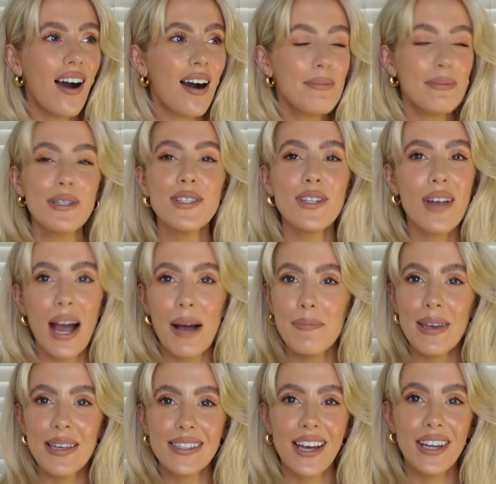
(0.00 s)
I'm just so
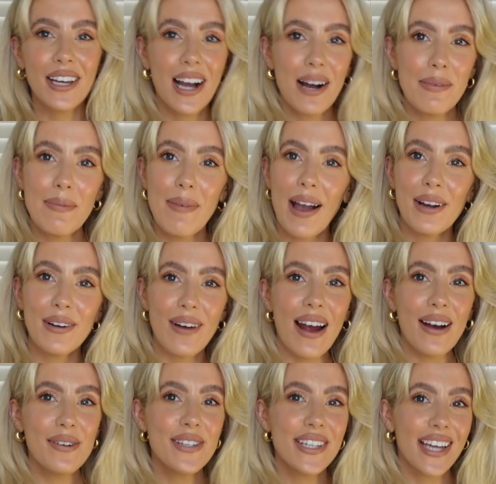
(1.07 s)
happy it's kind of coming back
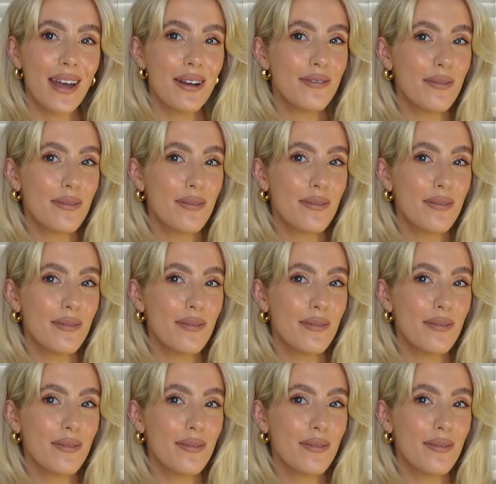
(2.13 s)
around again